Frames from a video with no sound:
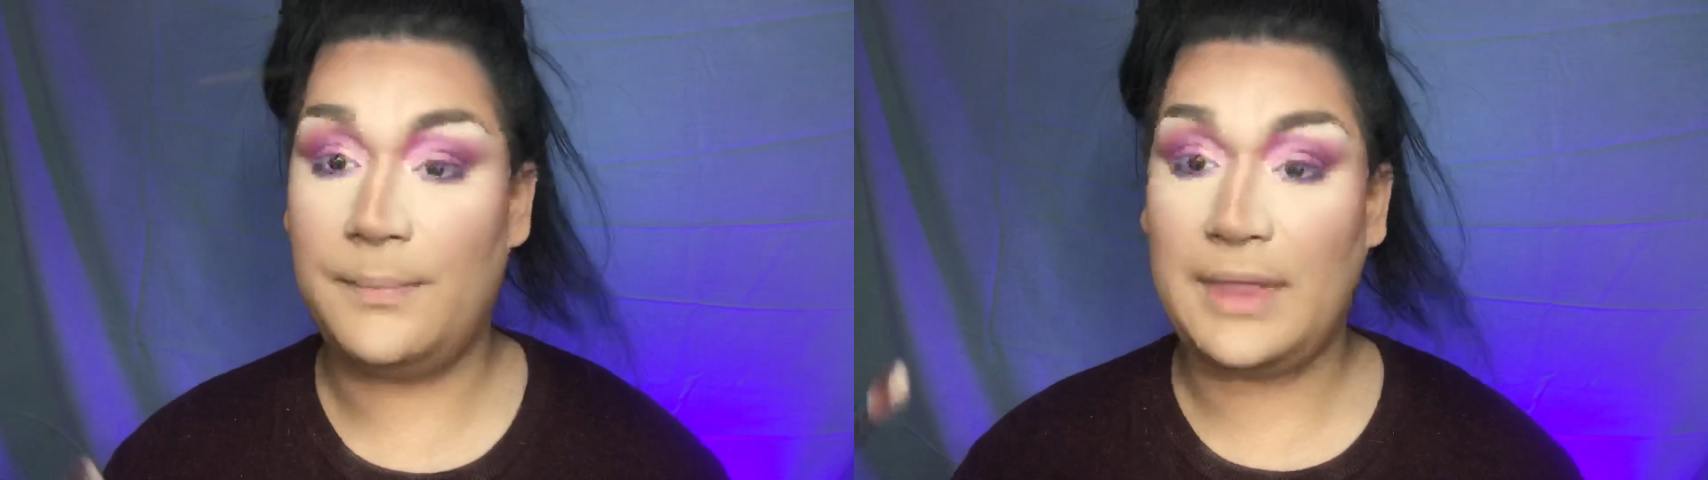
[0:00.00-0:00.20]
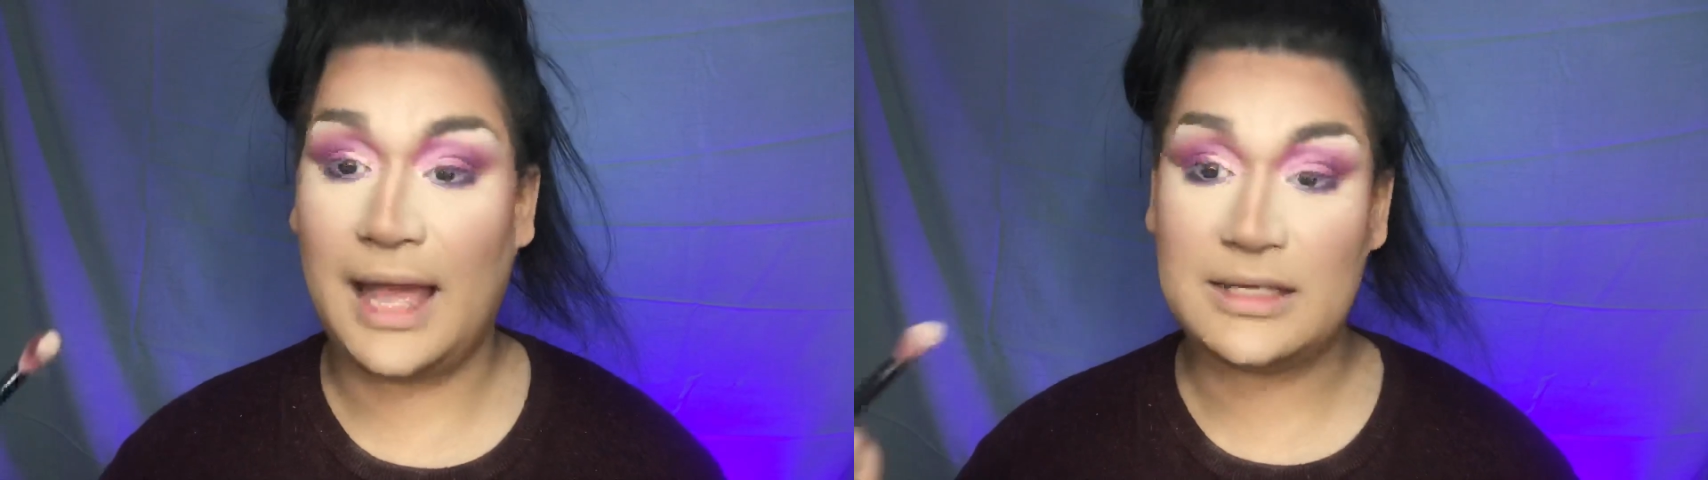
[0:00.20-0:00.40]

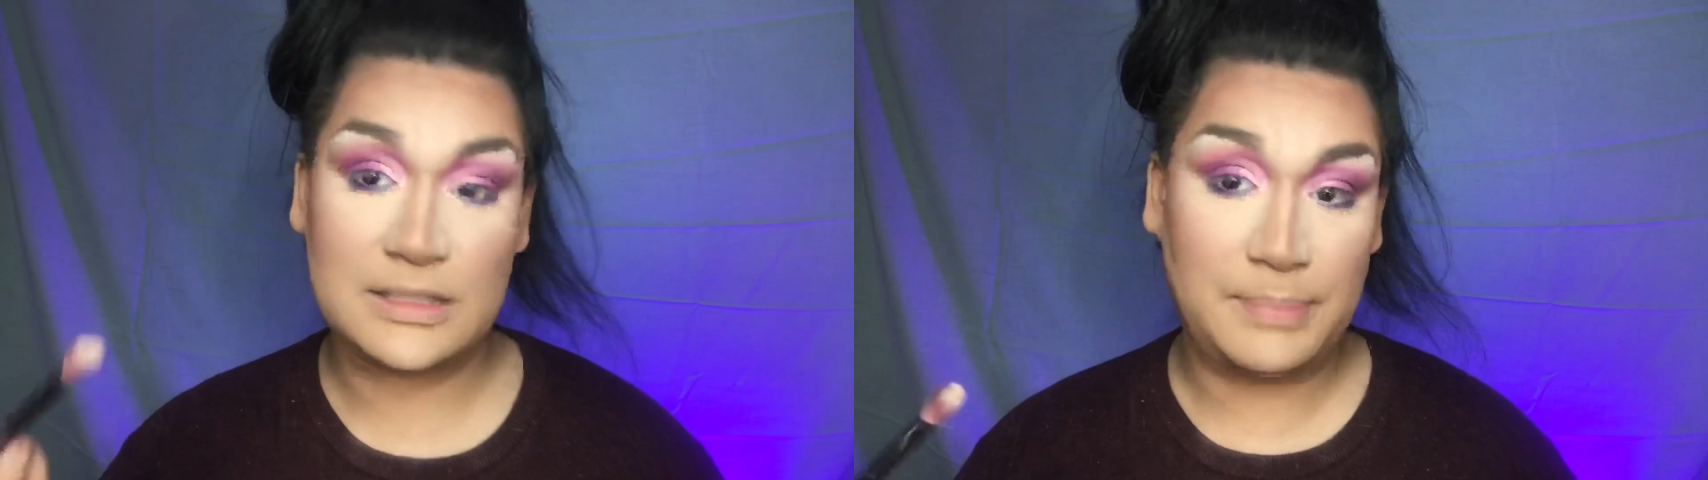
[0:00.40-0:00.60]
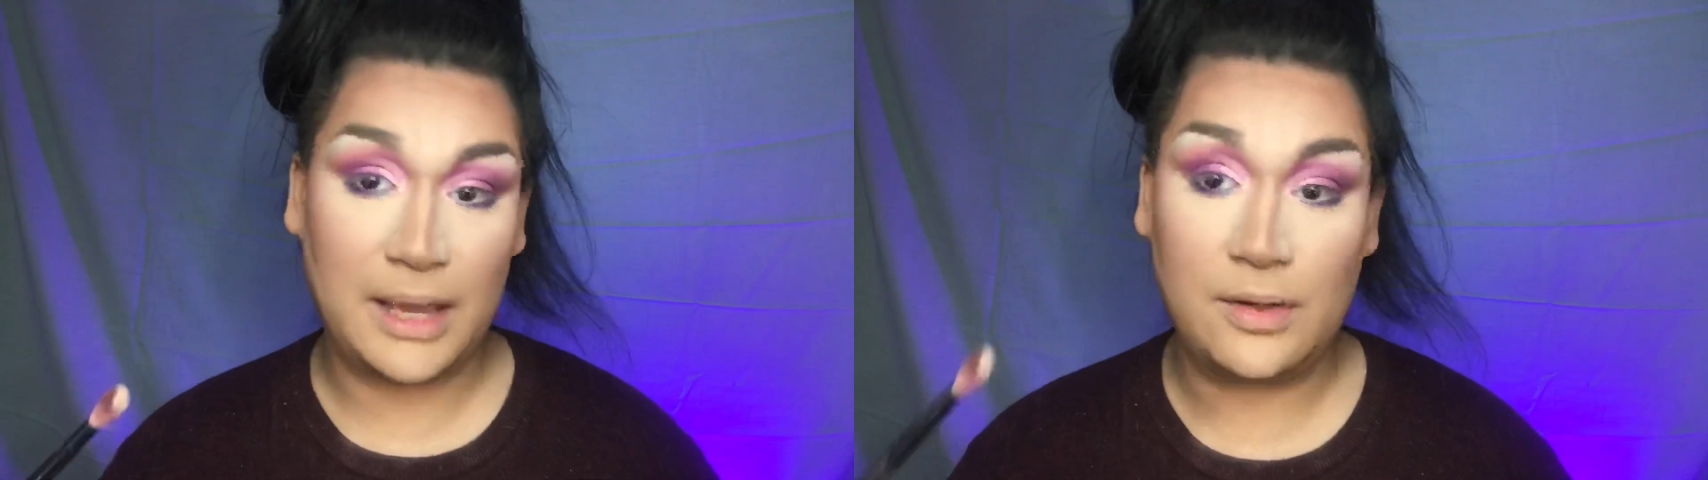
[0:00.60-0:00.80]
that
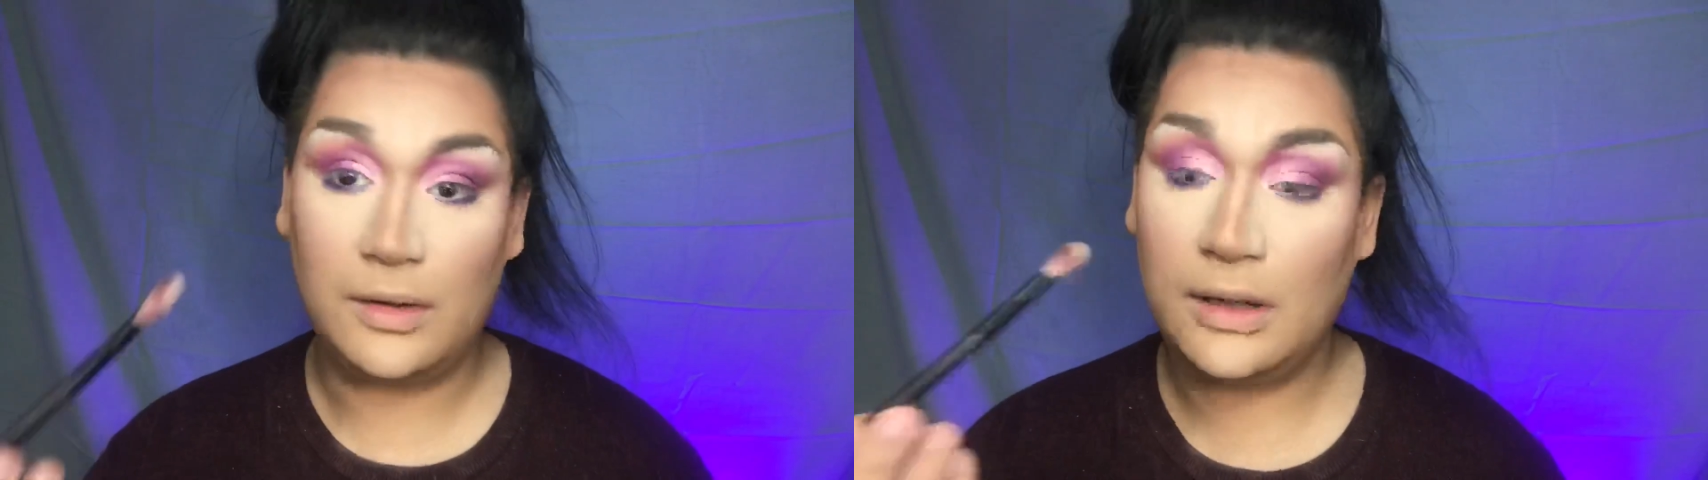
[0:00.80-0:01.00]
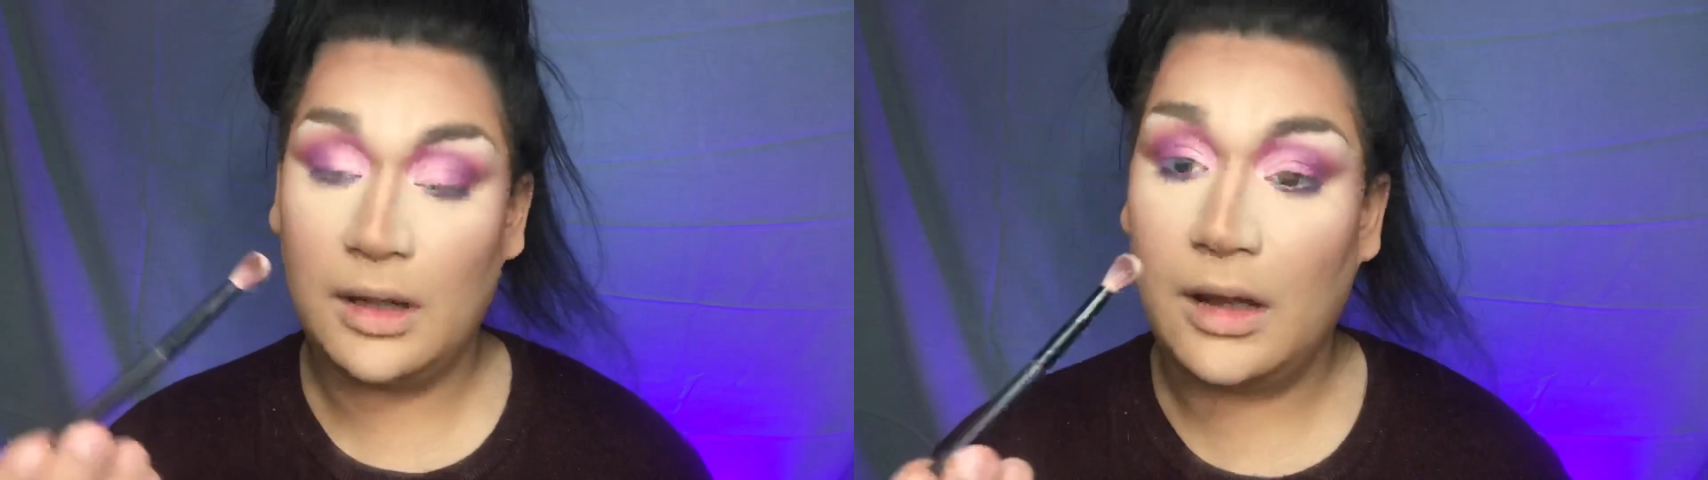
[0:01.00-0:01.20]

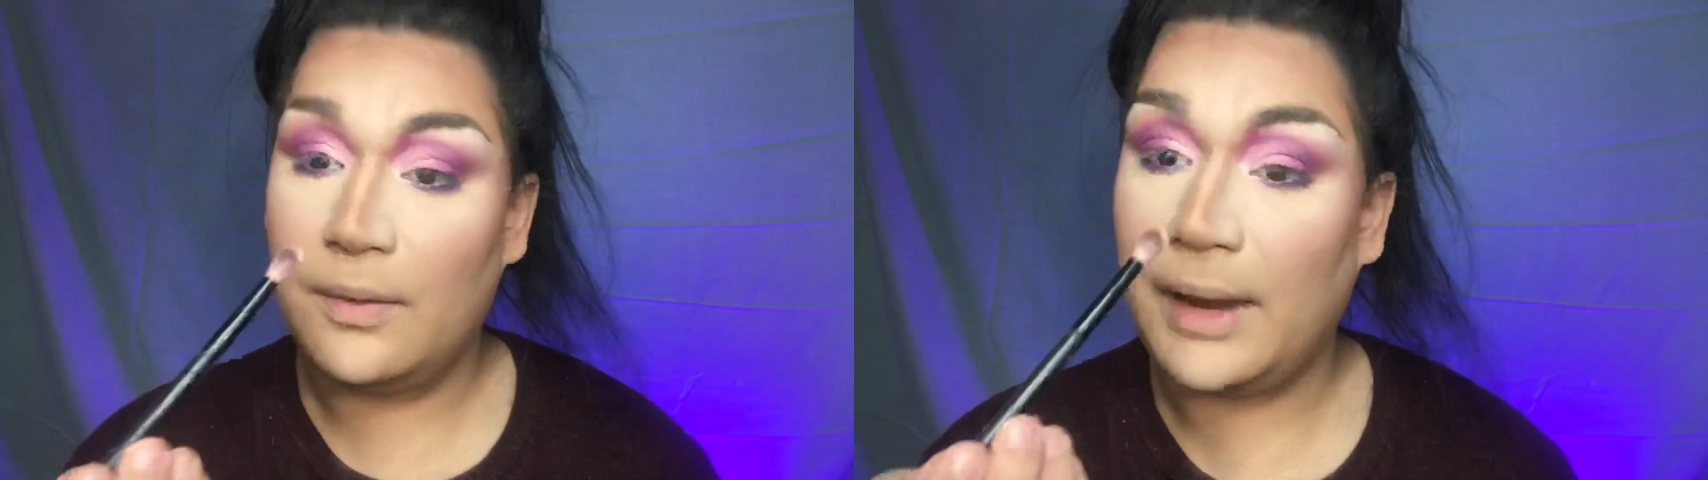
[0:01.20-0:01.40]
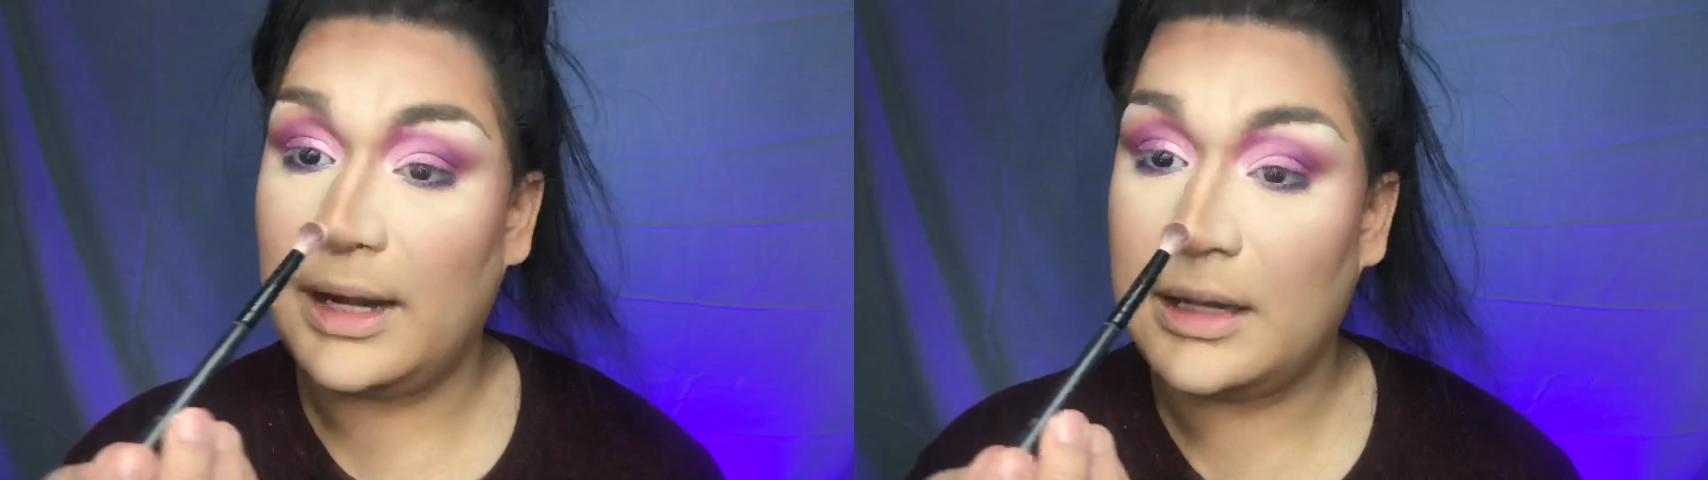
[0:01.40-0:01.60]
spangle
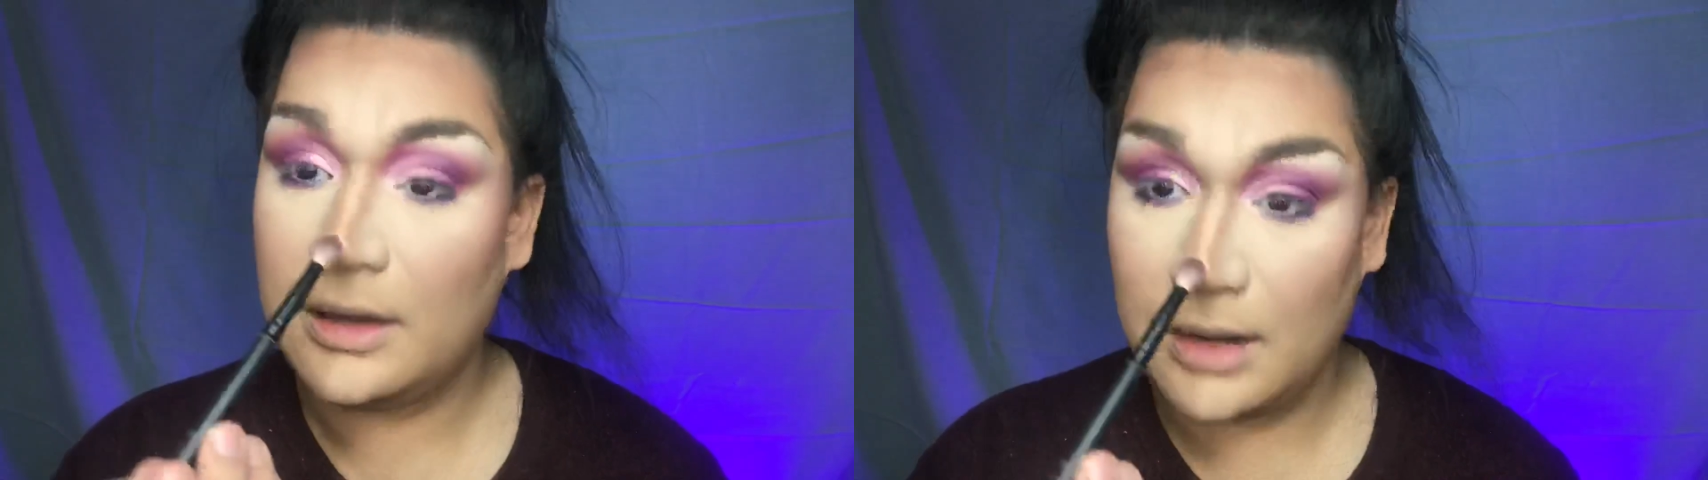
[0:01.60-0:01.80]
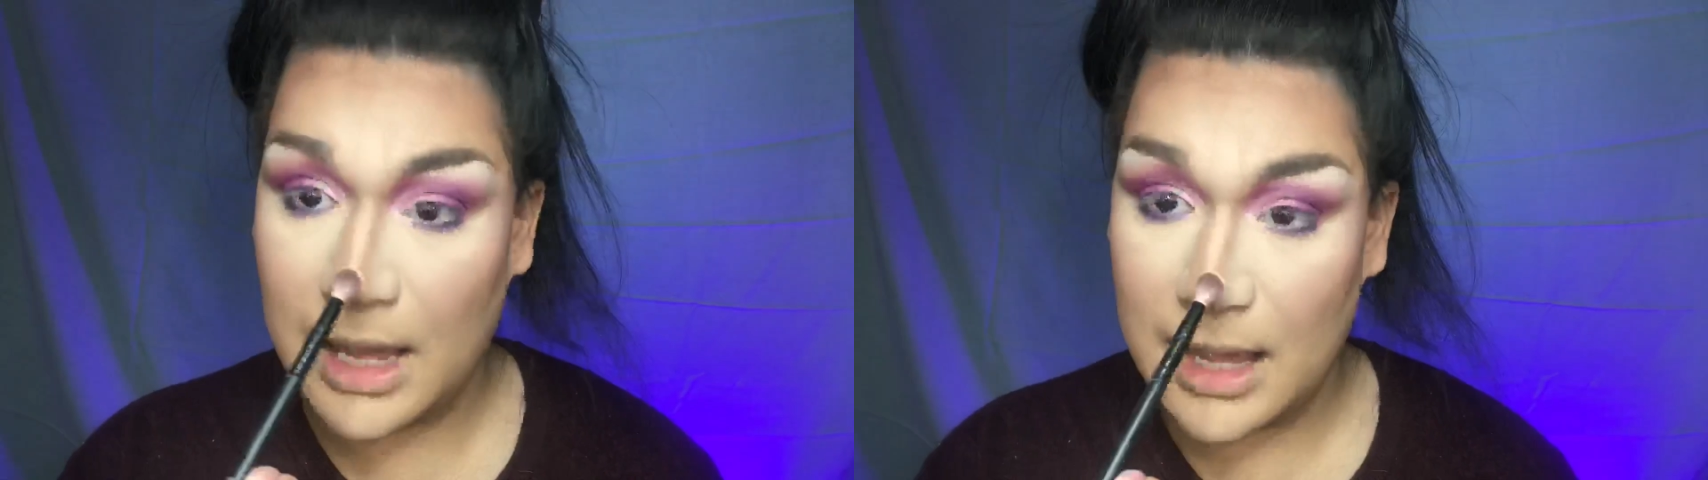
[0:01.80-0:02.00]
right
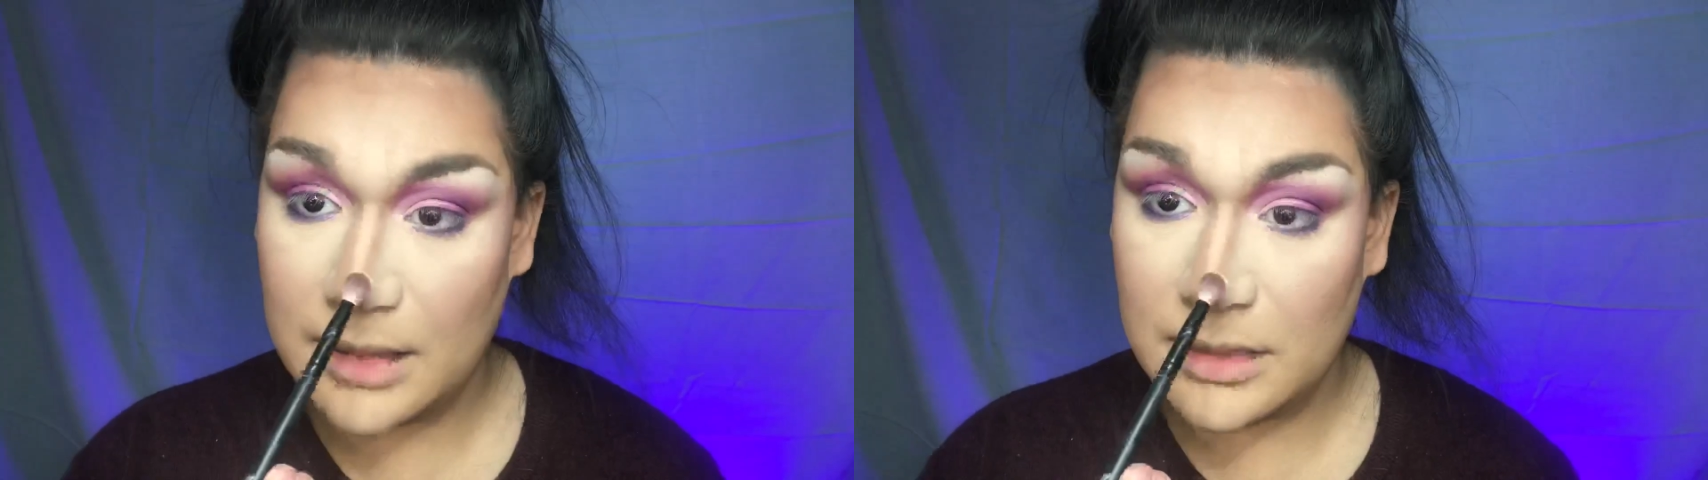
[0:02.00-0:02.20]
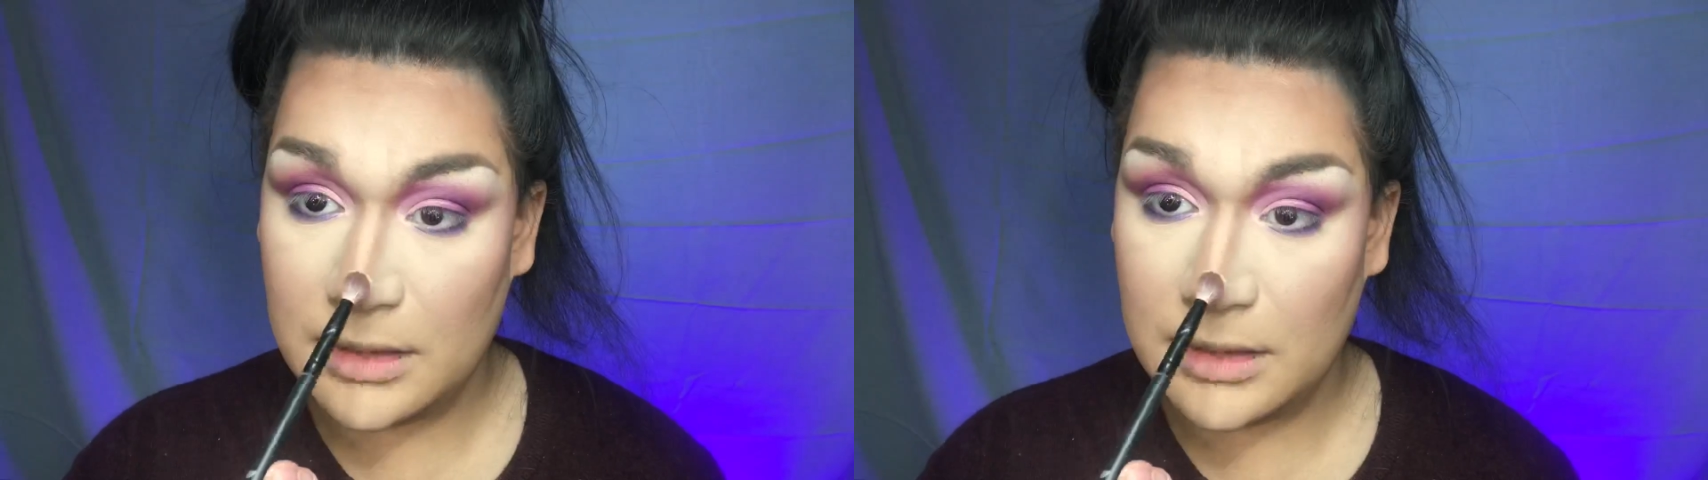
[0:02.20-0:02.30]
here at